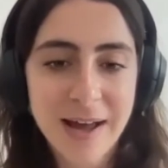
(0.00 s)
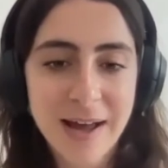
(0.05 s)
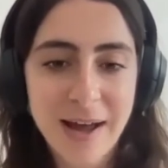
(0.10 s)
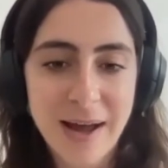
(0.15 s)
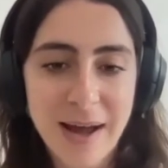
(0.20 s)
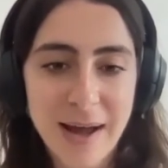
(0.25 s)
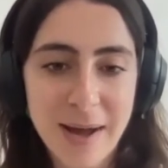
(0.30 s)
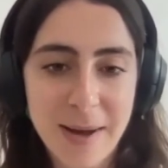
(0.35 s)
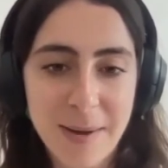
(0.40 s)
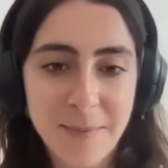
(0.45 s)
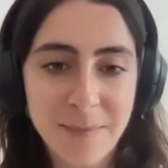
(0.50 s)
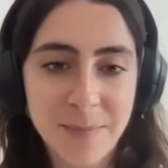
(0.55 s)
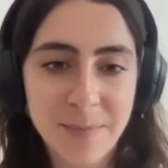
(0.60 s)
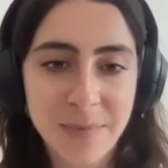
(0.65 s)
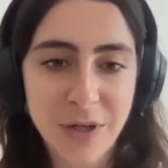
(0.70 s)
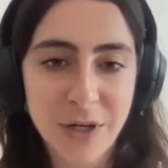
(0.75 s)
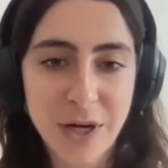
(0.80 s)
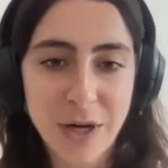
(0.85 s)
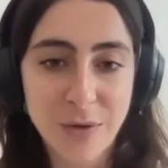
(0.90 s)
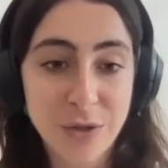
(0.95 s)

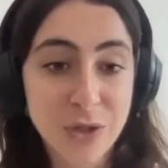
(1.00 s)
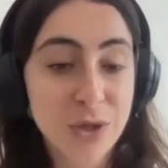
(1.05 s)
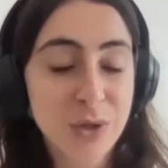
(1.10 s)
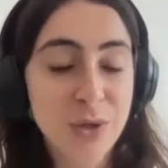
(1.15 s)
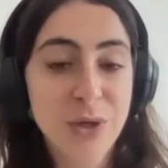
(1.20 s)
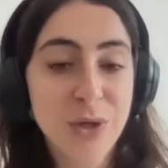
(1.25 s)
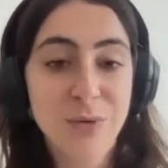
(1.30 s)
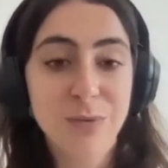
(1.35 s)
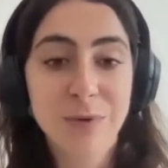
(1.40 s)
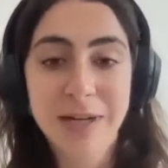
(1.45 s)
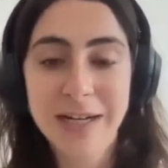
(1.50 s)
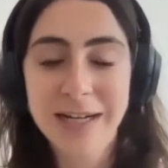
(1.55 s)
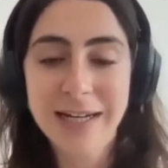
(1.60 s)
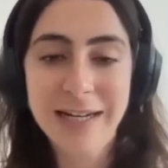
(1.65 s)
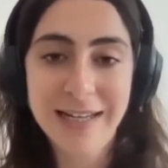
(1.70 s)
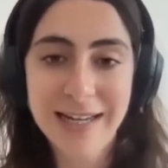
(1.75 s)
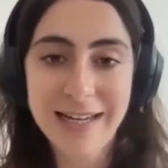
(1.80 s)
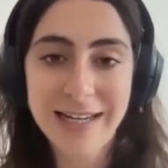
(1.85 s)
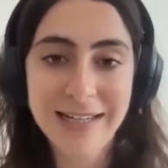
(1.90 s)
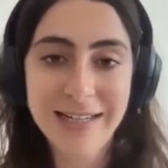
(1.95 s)
Do you really
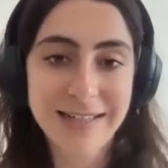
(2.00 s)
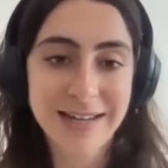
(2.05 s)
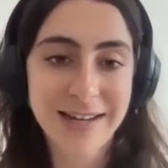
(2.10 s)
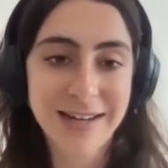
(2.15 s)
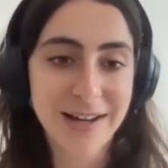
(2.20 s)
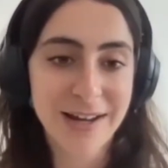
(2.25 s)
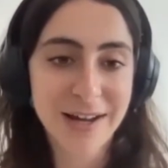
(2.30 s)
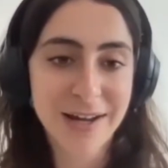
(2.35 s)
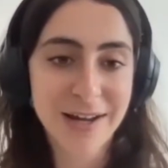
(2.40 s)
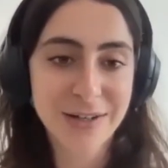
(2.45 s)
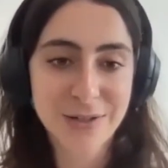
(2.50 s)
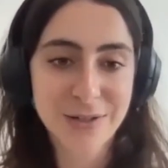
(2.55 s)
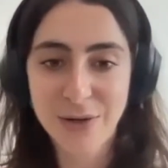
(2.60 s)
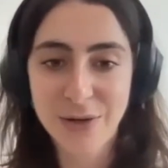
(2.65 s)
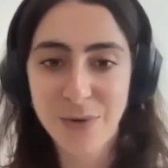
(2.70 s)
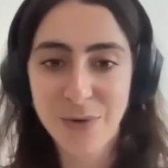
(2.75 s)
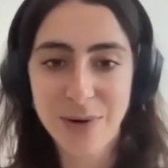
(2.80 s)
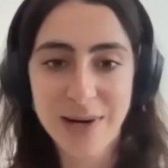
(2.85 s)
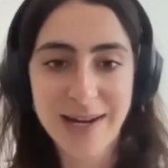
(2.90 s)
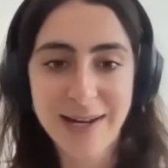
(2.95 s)
need a
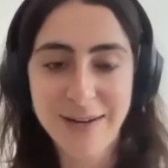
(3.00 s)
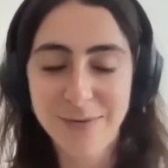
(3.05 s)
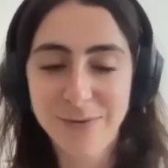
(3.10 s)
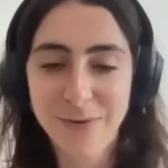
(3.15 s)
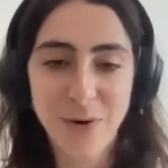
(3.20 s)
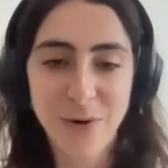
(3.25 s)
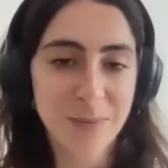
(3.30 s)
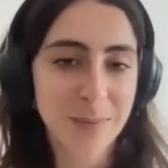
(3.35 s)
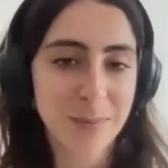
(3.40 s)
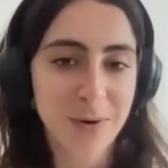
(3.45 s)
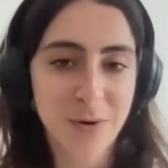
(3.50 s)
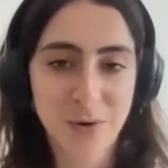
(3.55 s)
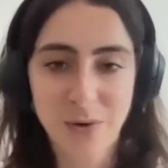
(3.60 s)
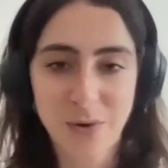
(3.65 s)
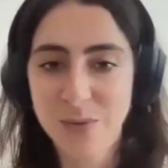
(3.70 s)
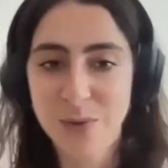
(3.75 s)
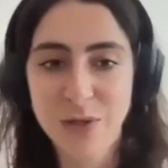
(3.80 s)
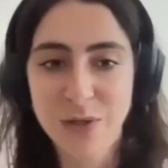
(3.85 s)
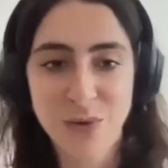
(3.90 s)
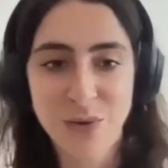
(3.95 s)
degree from
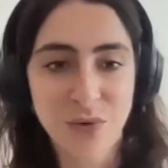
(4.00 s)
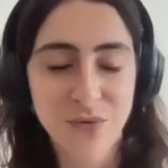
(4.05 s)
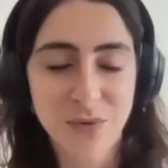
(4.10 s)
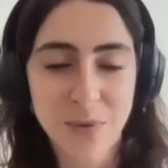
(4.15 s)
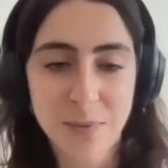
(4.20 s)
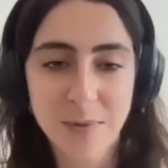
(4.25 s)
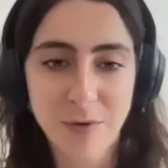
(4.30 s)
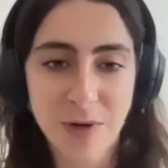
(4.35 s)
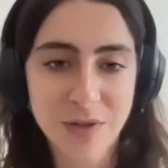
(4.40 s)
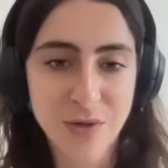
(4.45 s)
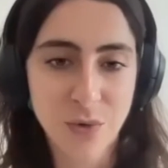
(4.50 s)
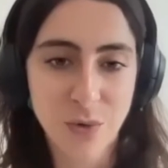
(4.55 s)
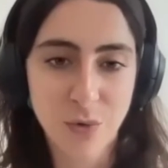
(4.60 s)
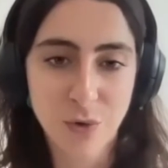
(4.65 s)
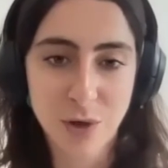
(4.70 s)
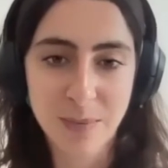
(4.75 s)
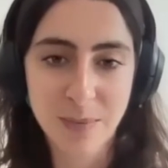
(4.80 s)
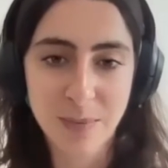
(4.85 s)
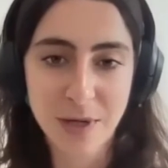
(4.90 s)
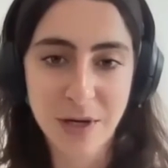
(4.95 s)
Oxbridge or from a Russell
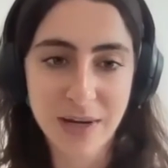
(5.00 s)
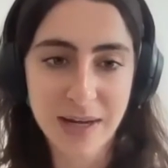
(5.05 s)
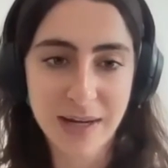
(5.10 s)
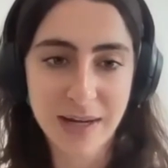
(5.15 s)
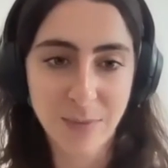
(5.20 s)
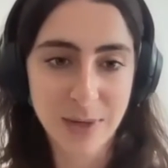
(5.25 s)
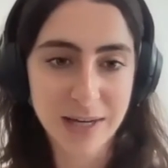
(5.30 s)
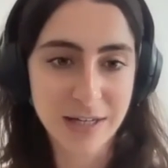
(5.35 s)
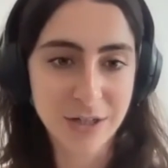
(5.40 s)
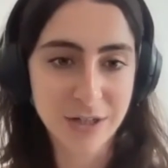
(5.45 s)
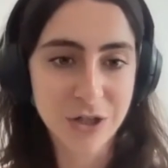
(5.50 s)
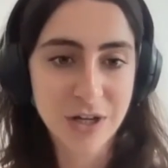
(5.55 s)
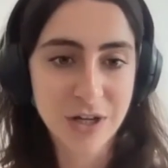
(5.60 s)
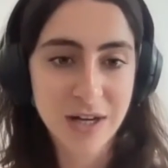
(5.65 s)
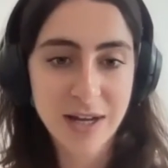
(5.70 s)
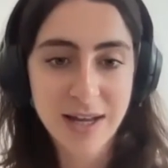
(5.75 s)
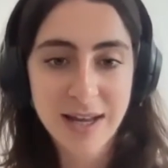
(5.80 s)
Group uni, which